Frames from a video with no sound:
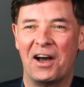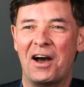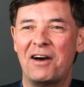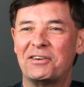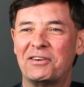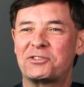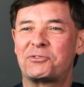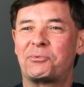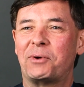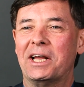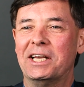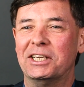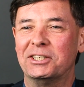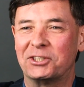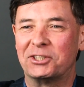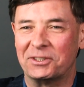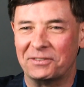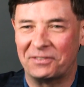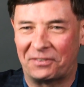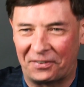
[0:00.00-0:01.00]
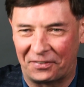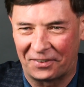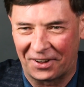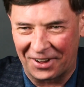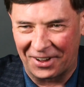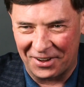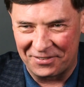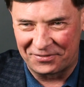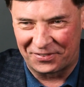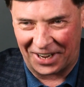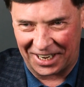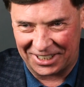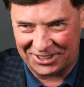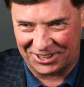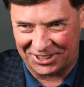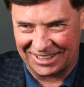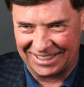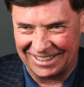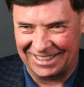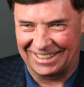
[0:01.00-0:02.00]
of his range of
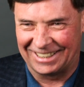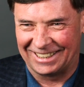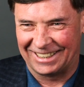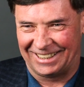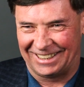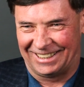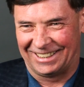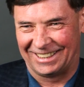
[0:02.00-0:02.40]
affection.